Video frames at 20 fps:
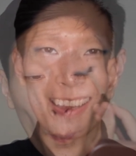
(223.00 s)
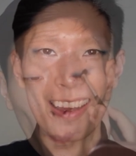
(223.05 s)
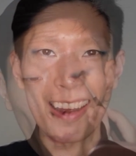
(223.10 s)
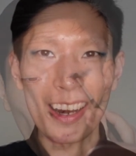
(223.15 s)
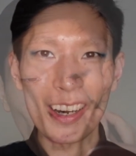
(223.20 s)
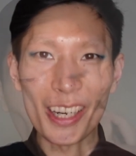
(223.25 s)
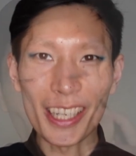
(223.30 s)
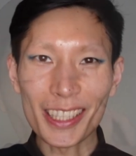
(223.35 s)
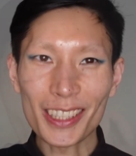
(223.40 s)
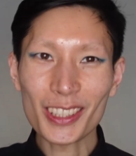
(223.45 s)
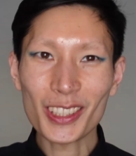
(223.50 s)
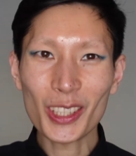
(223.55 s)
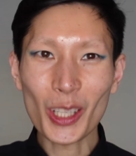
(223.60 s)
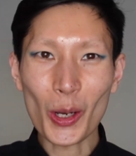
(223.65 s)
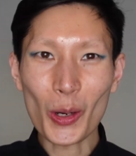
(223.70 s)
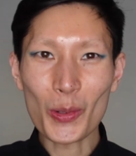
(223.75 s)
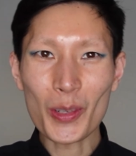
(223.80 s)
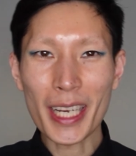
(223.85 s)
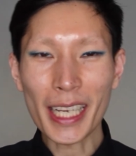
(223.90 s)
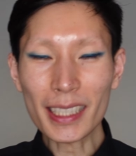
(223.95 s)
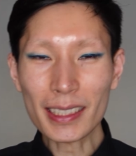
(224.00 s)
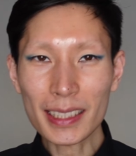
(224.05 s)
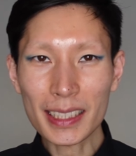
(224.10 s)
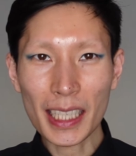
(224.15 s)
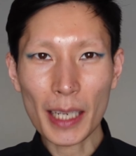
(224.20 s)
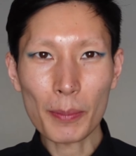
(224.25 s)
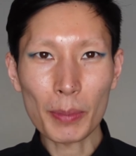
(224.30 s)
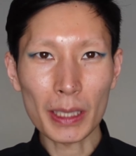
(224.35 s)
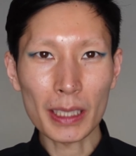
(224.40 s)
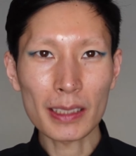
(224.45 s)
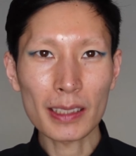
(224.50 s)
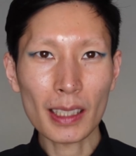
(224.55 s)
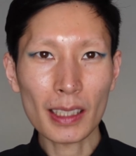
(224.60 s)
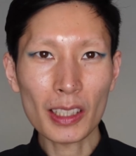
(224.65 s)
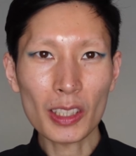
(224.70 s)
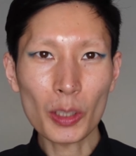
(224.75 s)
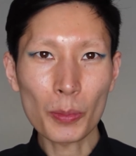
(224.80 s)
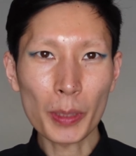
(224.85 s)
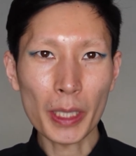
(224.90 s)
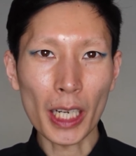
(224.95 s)
Alright, so next step is a
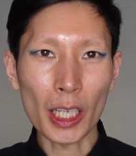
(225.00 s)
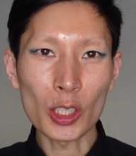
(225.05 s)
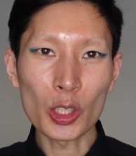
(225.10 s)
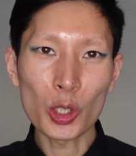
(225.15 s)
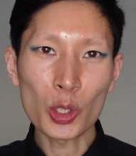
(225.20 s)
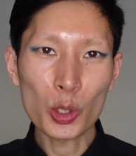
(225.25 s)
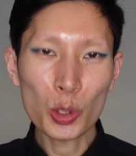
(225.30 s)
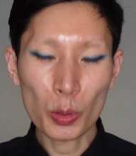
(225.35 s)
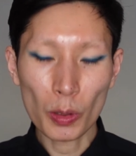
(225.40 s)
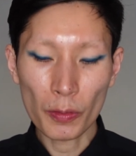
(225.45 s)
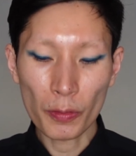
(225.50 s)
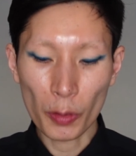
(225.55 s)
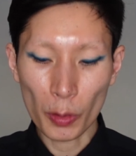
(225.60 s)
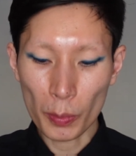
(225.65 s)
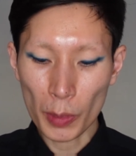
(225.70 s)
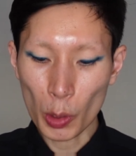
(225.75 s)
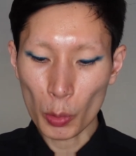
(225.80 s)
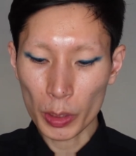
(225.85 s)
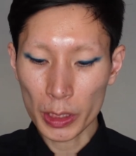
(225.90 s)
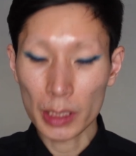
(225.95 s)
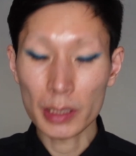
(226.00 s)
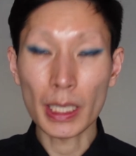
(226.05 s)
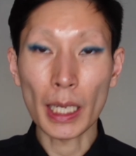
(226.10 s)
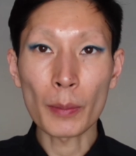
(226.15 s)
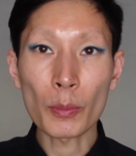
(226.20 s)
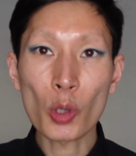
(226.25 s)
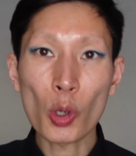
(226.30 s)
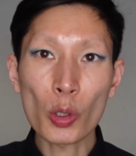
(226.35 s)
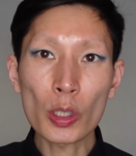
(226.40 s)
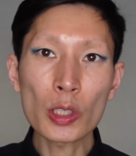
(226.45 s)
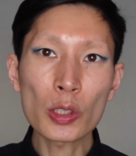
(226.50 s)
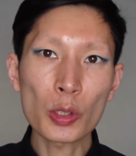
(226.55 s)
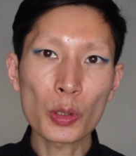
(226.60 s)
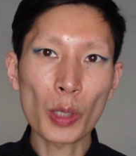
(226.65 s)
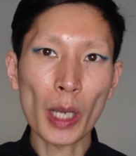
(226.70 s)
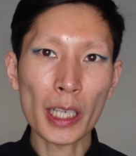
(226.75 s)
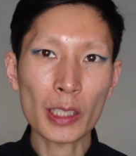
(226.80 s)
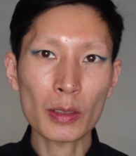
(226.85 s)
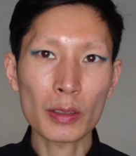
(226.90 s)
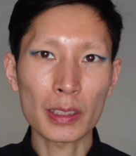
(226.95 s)
little bit unusual for me, which is I'm going to
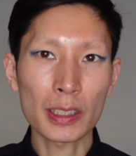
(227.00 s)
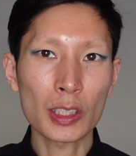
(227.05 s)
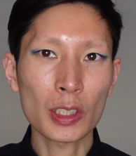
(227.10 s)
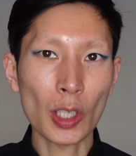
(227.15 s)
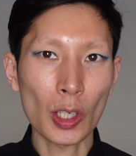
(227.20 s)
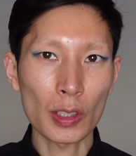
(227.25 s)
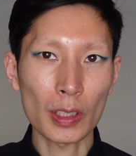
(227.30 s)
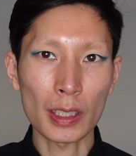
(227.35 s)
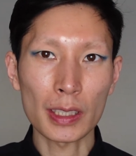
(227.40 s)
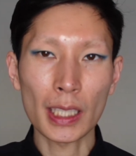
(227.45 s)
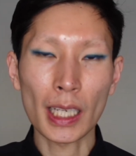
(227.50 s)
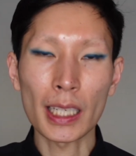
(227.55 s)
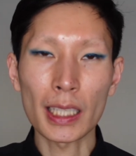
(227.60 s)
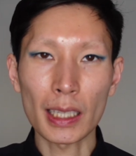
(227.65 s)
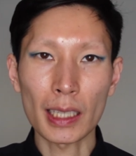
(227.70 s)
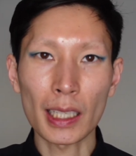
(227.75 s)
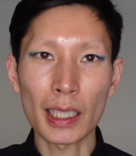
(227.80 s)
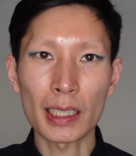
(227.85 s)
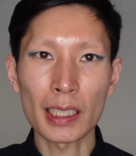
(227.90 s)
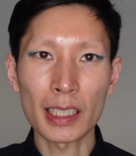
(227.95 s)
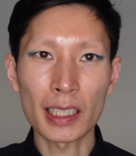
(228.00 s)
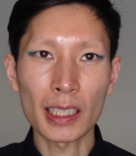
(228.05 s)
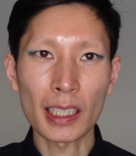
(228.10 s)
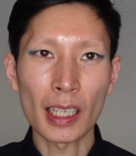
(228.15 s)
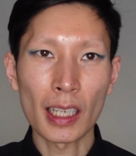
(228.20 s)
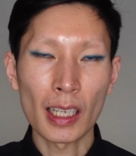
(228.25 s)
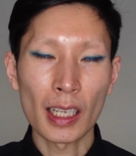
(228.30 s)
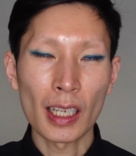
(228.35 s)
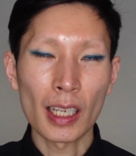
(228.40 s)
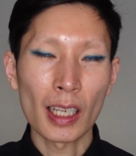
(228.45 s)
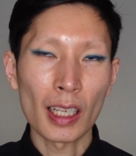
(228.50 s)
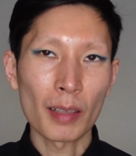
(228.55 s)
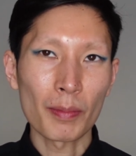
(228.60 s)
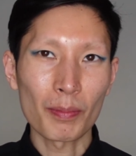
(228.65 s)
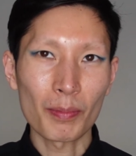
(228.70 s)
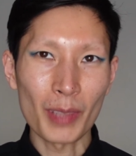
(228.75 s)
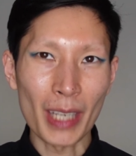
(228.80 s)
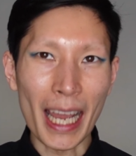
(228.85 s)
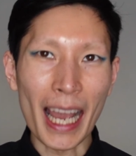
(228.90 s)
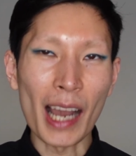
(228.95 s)
actually start the tight lining
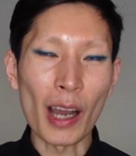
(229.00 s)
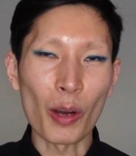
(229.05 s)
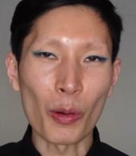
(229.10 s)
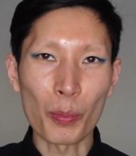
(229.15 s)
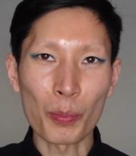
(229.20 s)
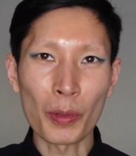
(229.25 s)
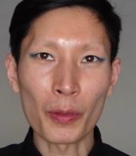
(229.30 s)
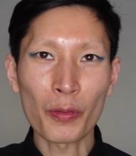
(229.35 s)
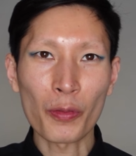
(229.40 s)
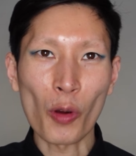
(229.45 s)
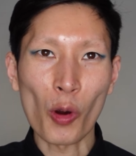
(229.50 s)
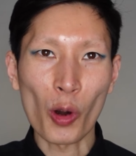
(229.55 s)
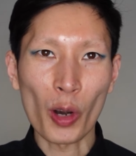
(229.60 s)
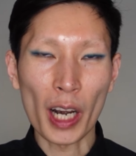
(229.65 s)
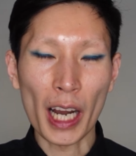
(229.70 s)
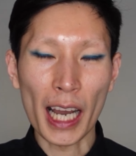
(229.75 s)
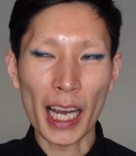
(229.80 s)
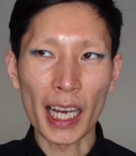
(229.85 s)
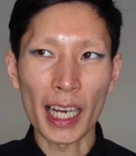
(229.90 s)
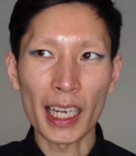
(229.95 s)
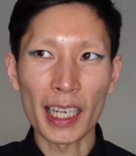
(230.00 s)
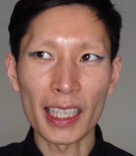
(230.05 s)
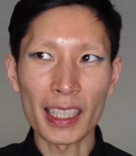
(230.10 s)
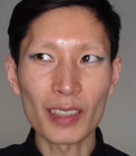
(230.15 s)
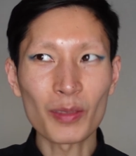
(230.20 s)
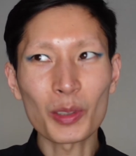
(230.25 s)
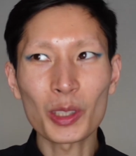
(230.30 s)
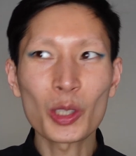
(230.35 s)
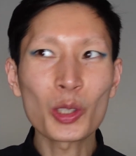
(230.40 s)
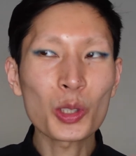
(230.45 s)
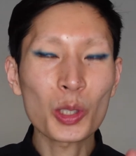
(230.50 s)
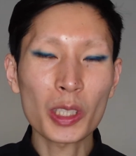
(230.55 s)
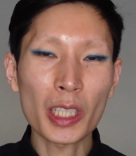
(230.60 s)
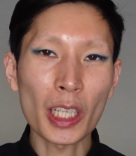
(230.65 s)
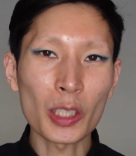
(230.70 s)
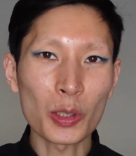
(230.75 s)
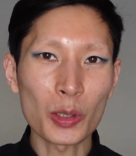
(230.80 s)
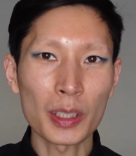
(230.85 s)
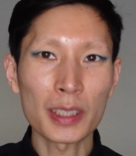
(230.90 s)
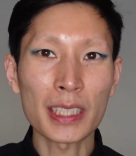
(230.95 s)
now before usually I
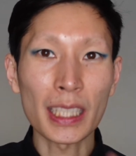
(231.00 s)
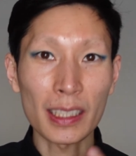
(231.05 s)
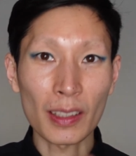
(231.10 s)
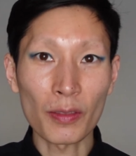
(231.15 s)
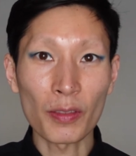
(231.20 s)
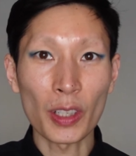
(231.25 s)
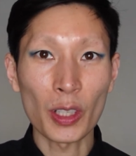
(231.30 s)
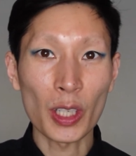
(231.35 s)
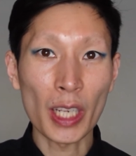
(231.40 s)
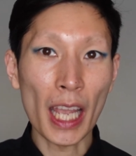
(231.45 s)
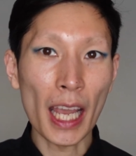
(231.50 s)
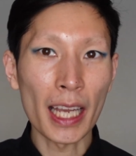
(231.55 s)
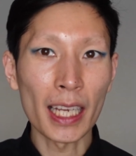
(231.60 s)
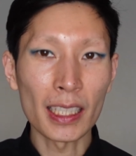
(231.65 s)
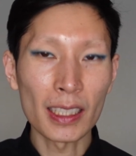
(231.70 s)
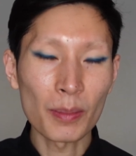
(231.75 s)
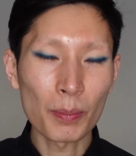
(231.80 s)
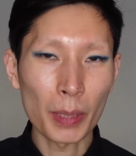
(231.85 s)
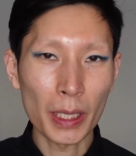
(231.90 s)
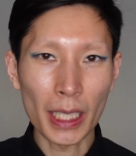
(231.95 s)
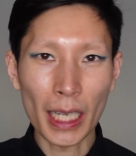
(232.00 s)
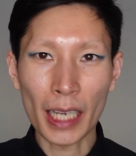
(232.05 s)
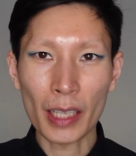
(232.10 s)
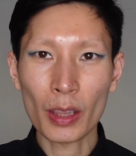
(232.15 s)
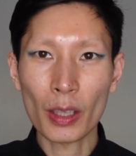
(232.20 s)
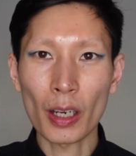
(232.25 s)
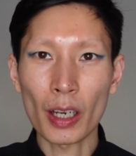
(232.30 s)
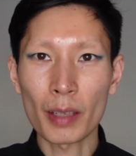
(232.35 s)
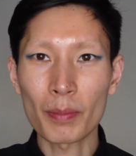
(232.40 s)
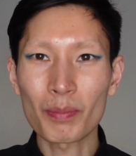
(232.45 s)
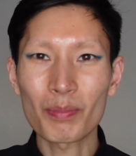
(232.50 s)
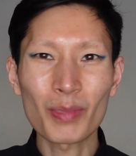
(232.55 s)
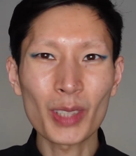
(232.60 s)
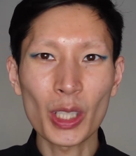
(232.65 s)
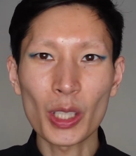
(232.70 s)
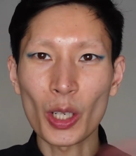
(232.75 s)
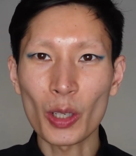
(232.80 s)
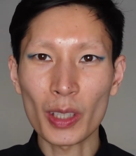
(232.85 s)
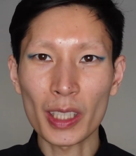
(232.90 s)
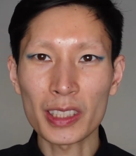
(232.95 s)
do this at the very end, but I thought,
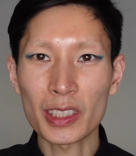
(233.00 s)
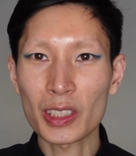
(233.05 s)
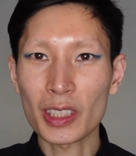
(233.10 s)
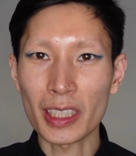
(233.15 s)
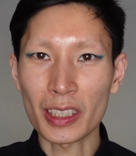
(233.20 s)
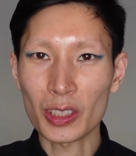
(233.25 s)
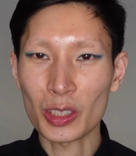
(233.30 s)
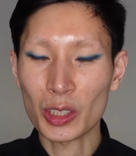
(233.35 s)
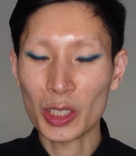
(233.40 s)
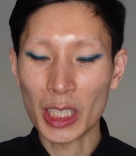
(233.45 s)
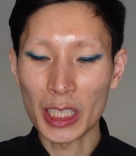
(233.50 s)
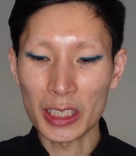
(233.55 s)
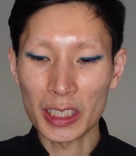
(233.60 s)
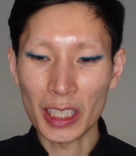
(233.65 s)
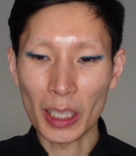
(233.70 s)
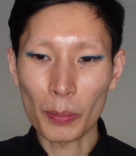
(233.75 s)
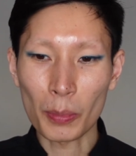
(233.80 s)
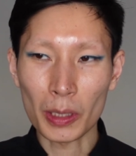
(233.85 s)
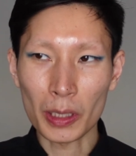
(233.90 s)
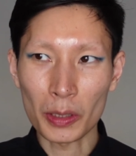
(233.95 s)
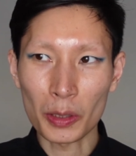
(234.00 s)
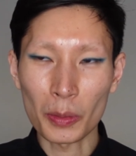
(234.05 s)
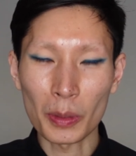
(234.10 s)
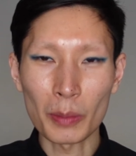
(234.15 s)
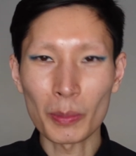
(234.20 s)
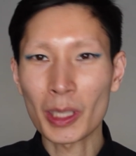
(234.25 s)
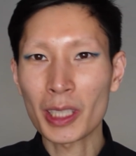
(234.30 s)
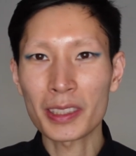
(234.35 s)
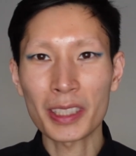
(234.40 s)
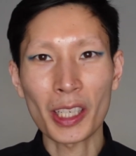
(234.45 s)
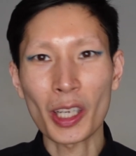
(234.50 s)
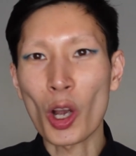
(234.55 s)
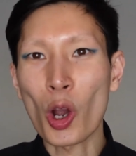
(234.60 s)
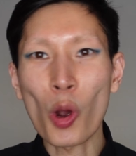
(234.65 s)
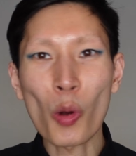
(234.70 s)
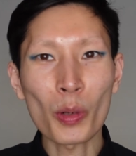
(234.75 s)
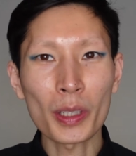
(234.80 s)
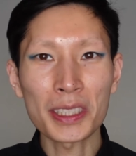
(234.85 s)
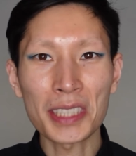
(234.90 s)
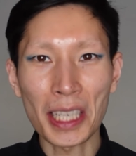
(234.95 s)
let's change it up a little bit because I
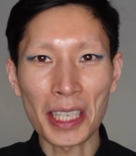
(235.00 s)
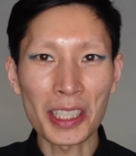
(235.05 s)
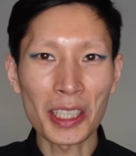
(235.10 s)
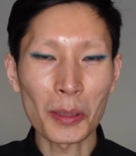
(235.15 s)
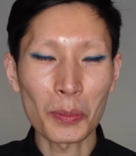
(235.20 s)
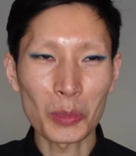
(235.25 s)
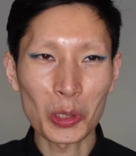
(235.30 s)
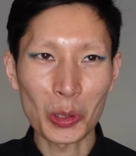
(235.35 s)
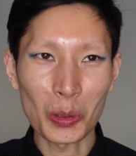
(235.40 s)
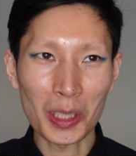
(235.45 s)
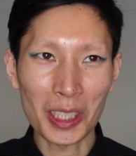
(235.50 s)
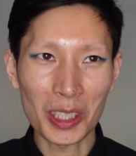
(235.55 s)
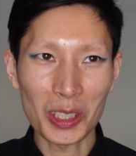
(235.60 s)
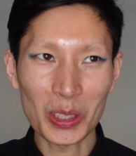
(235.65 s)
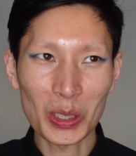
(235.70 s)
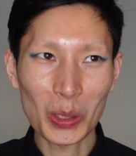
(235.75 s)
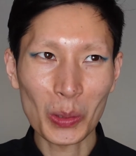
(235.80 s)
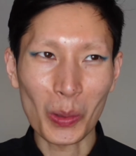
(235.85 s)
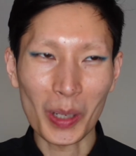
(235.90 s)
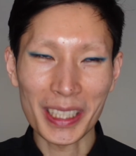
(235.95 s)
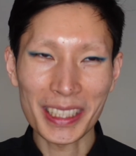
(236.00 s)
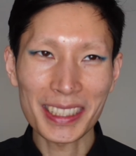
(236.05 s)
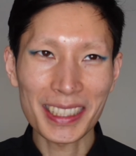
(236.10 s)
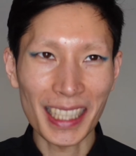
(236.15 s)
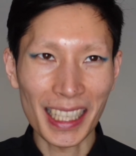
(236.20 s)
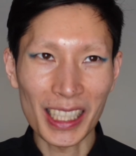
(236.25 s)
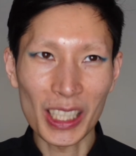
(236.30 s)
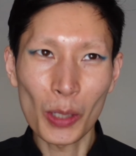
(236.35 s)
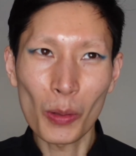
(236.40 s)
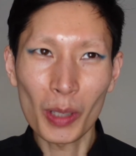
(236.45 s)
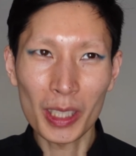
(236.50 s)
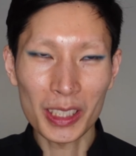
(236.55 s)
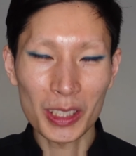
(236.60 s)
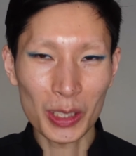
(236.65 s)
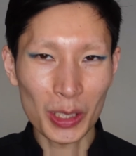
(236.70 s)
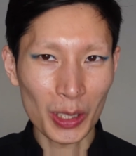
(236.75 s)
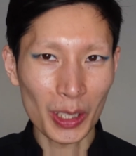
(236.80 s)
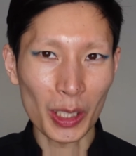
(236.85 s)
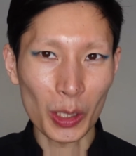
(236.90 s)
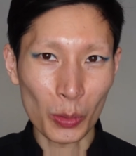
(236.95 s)
always end up doing it twice anyway, just
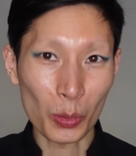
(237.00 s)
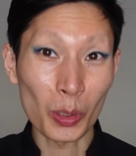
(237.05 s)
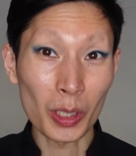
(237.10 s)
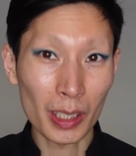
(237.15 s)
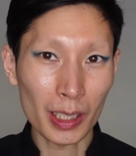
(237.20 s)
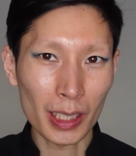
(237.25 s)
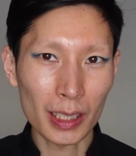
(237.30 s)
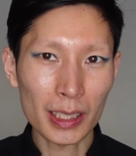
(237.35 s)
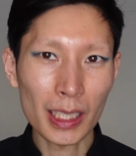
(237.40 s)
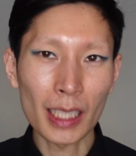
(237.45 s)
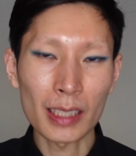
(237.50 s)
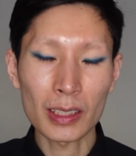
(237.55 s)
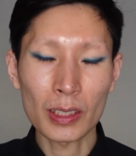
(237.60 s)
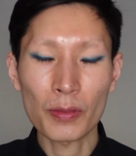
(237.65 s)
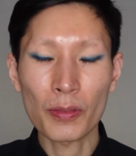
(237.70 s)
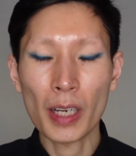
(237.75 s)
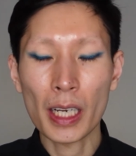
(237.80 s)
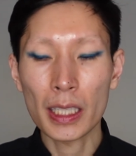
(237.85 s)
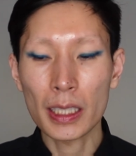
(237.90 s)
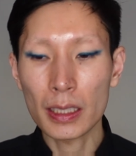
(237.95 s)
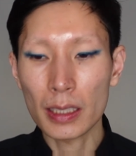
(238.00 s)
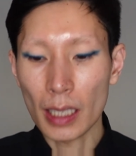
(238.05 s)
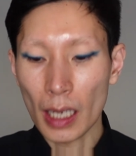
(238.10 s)
to like really intensify it.